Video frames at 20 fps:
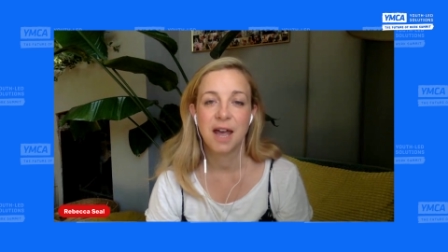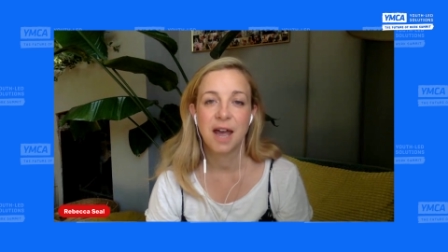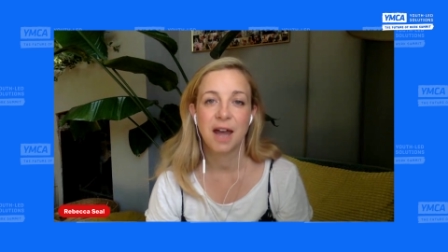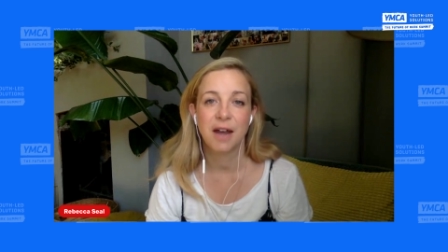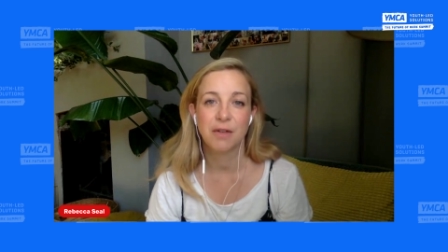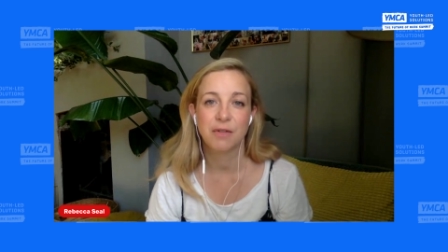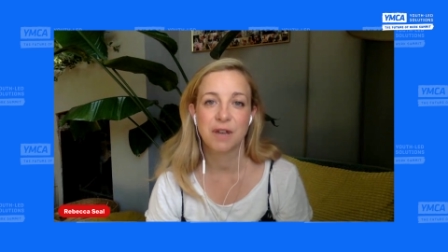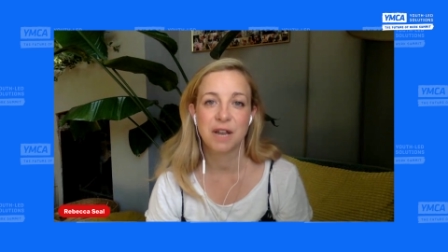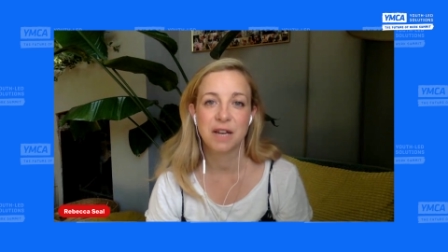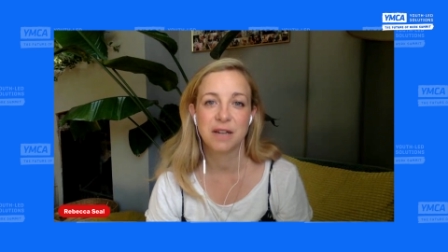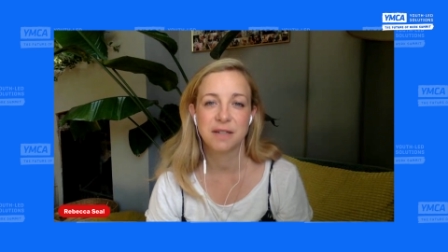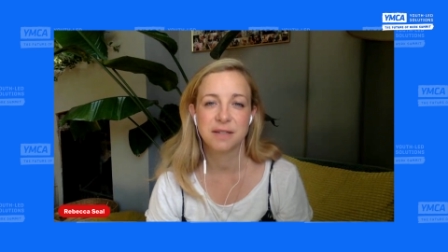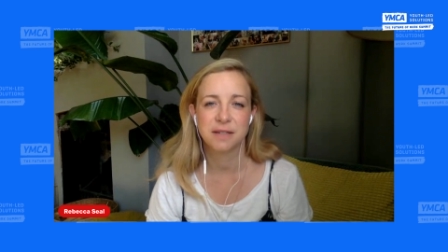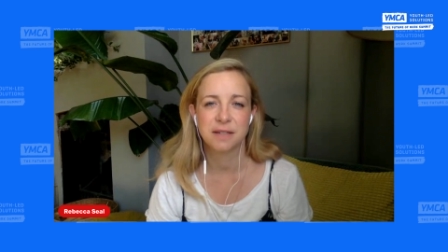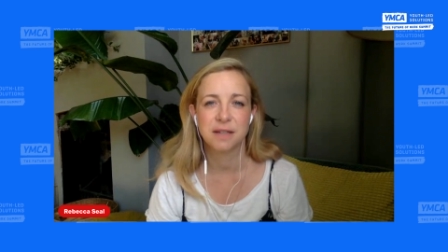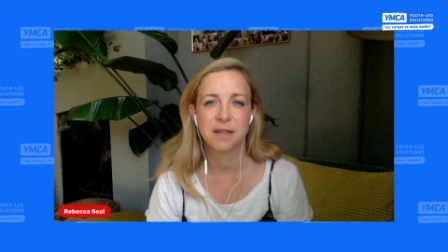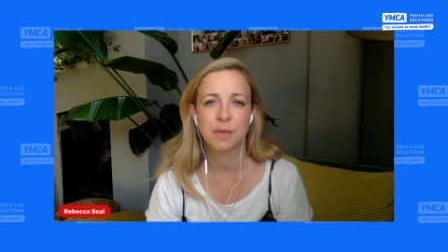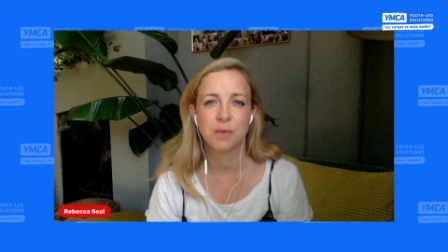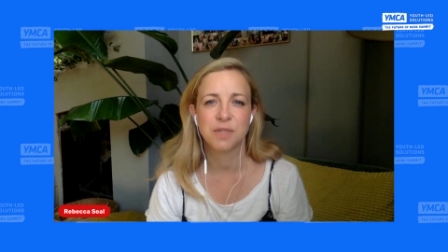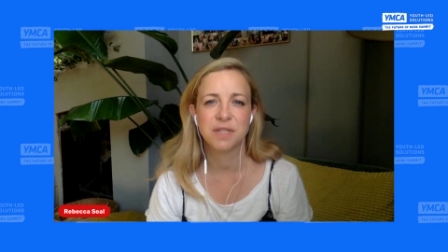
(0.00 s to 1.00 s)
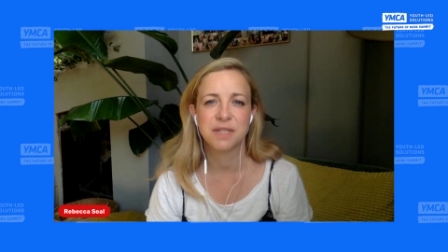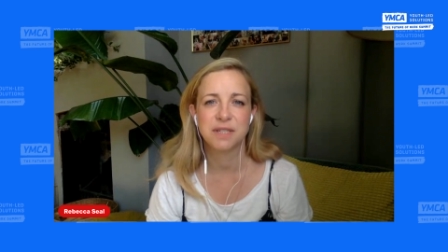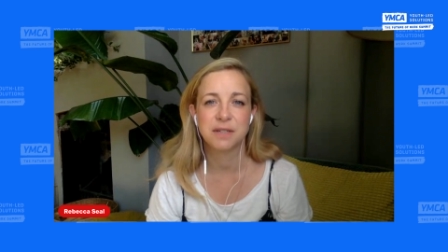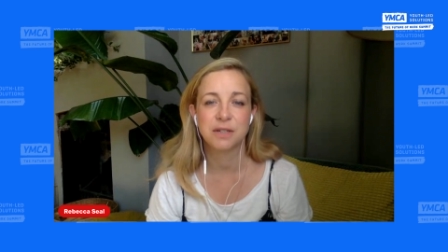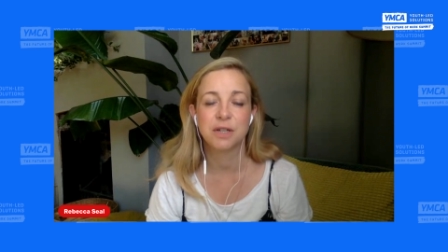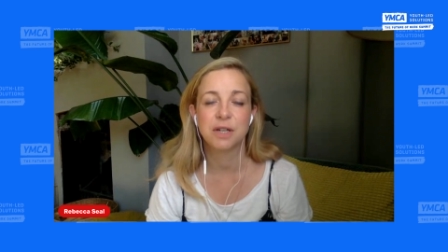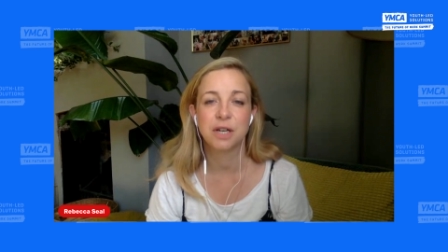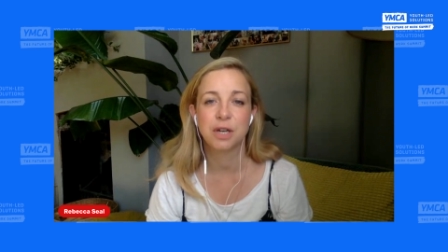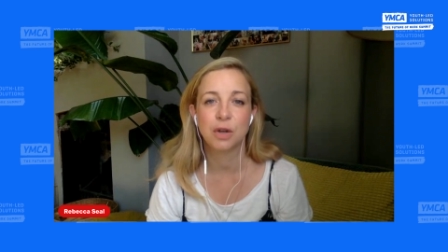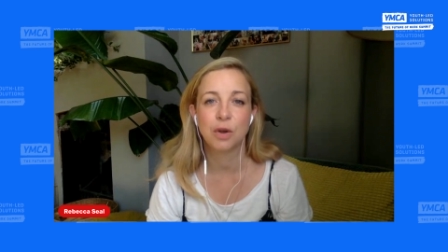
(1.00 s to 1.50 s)
and I realized that there were
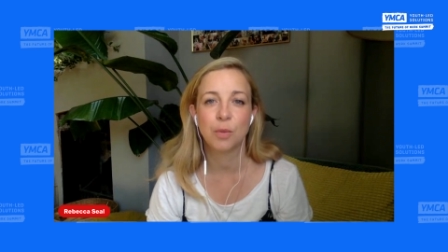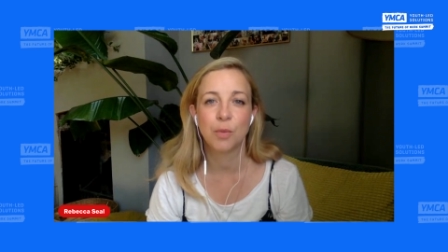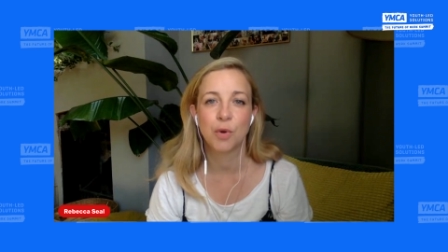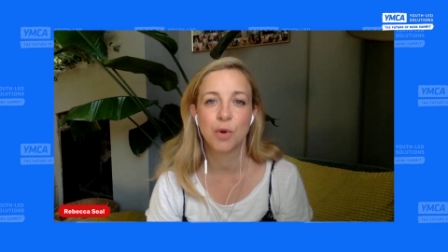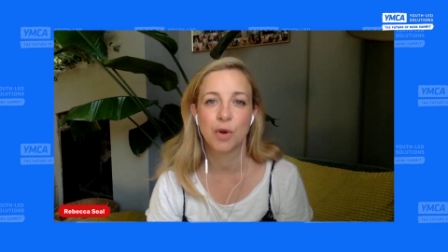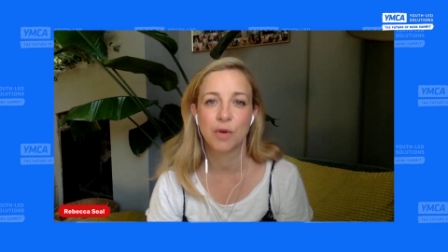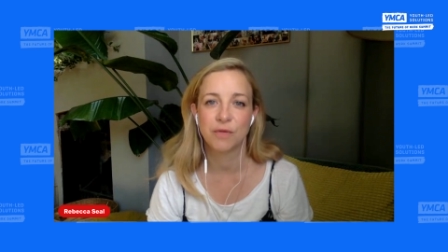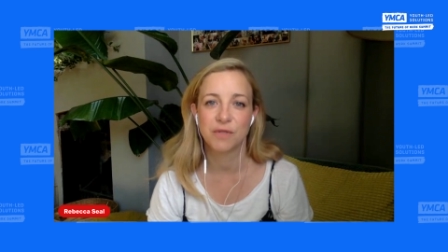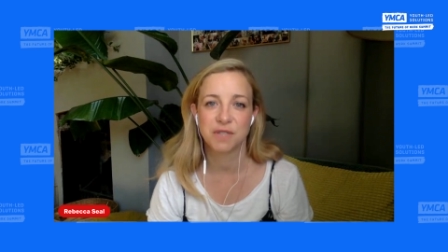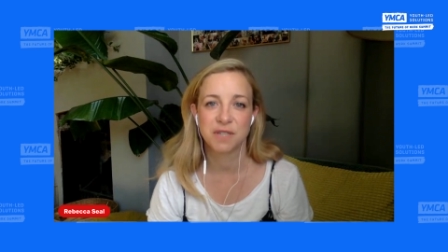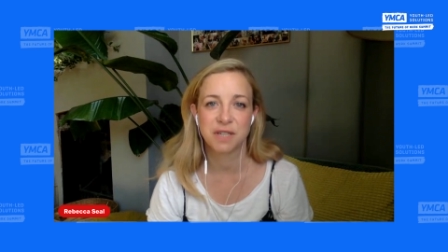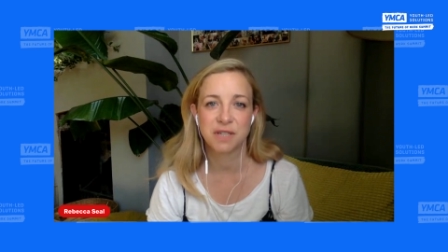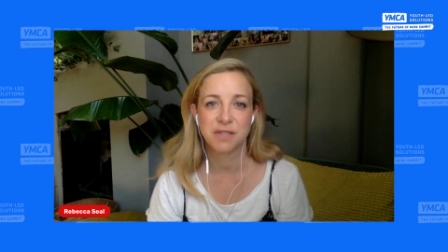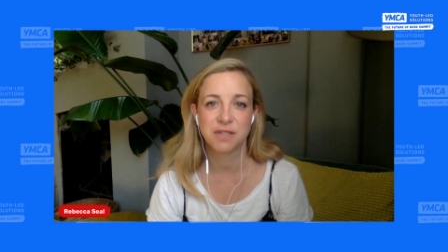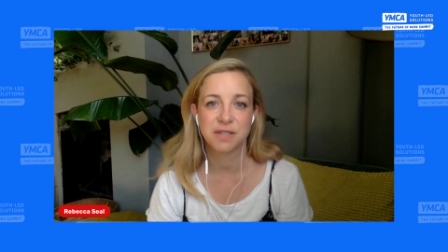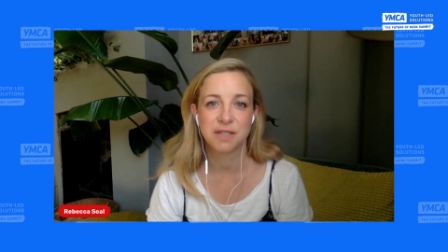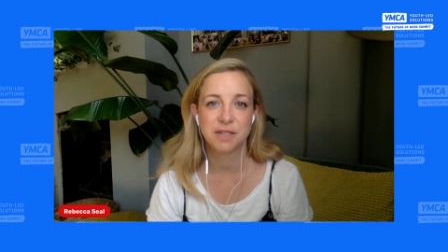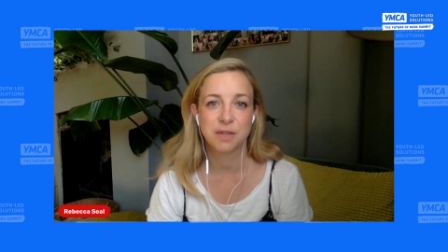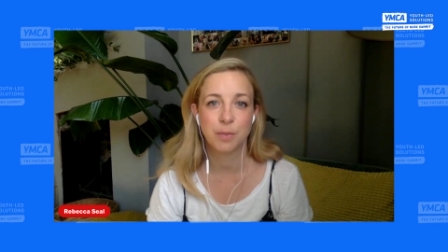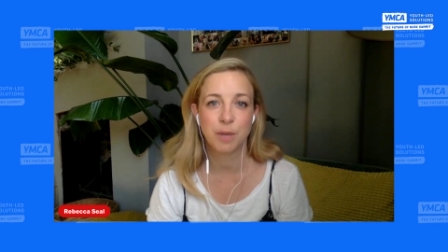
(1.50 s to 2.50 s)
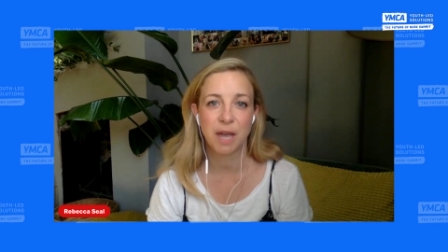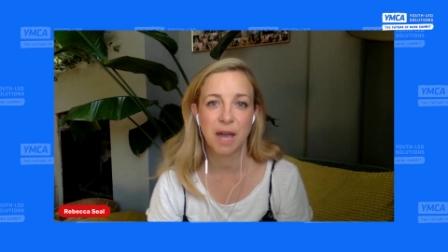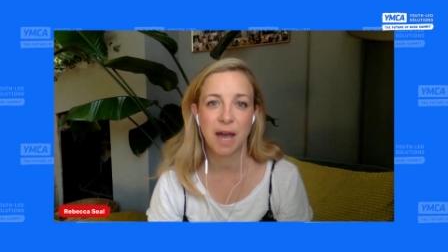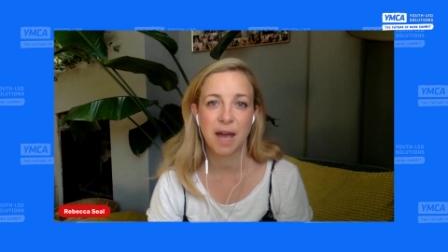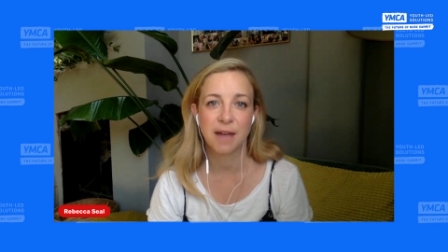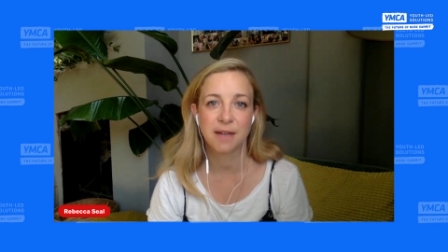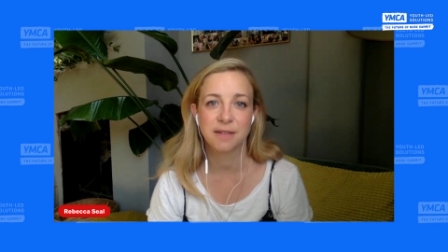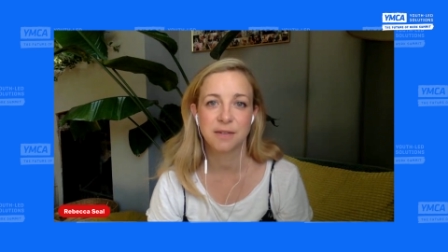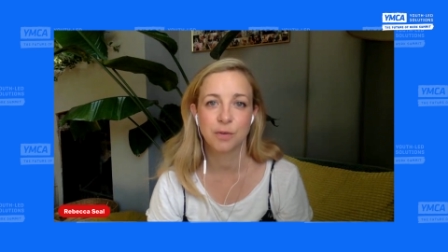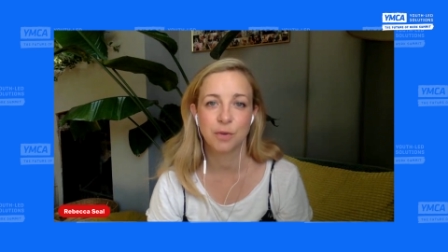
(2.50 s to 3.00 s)
still a lot more conversations to be
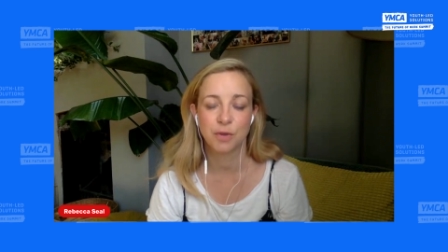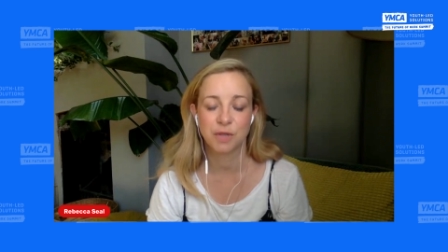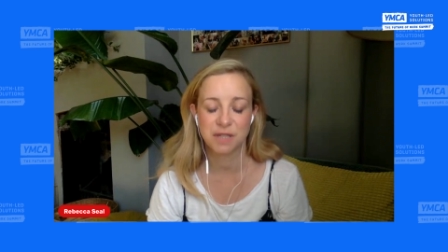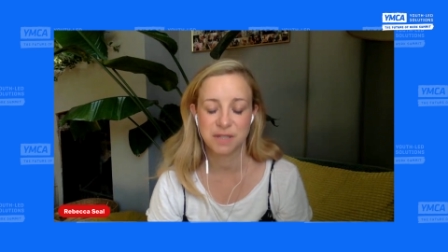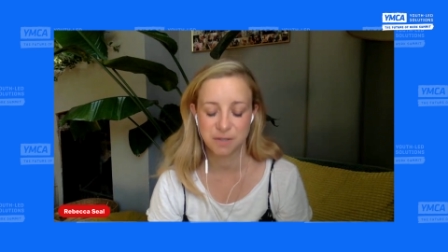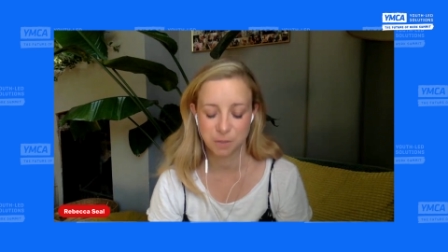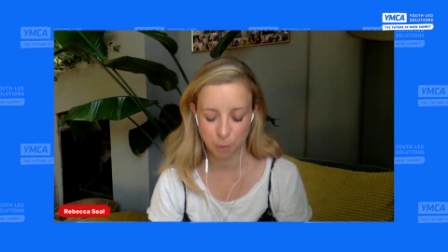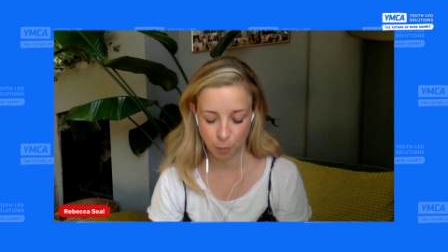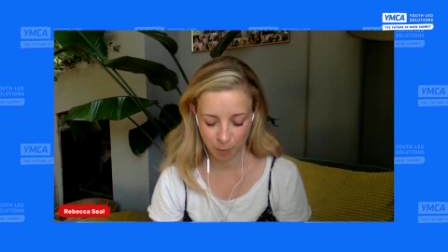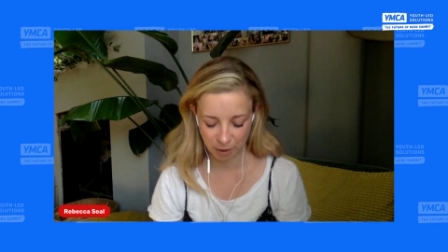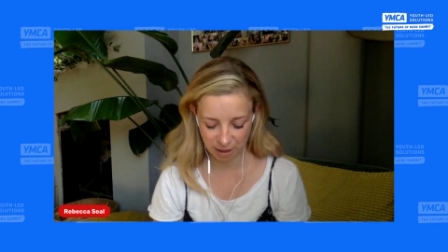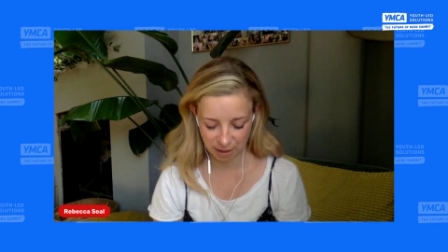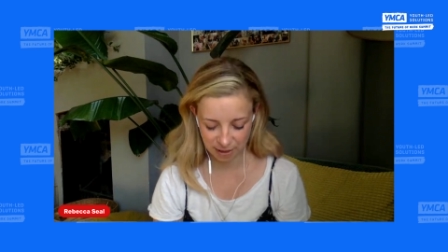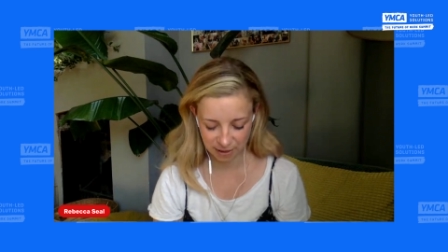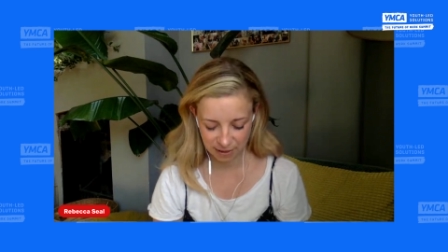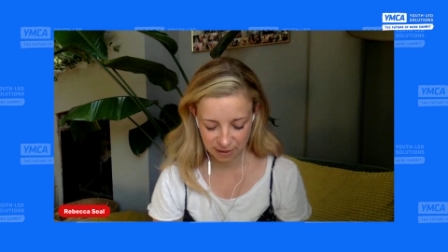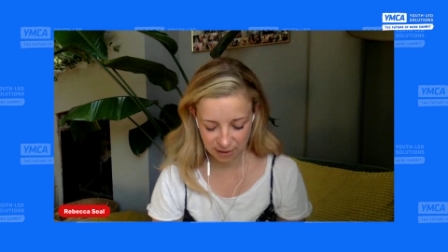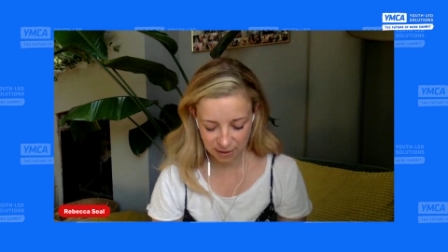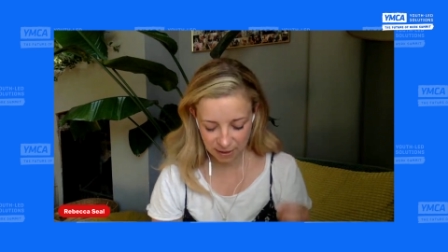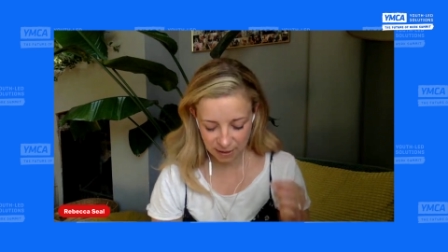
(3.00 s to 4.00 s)
had on this topic.